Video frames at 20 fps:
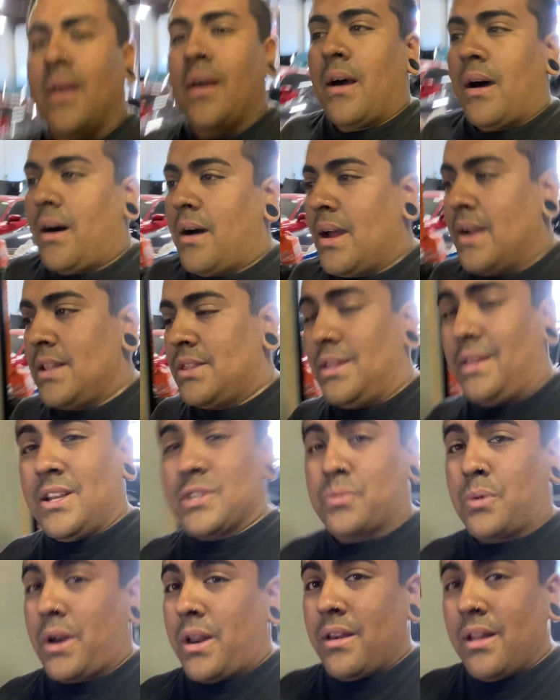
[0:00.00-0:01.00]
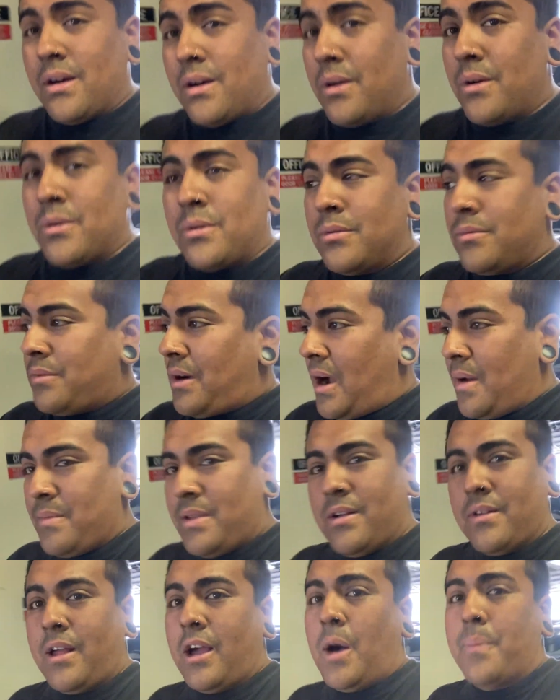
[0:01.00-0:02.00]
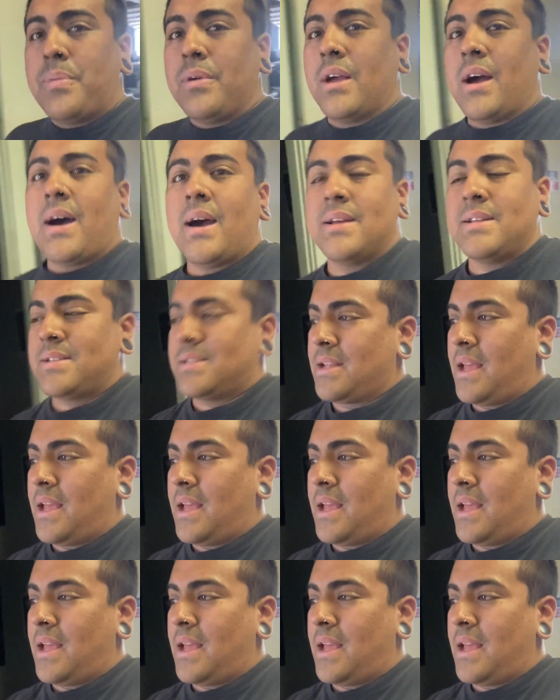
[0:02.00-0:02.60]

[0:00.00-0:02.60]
Anything you guys want to know, I'm here to help you guys.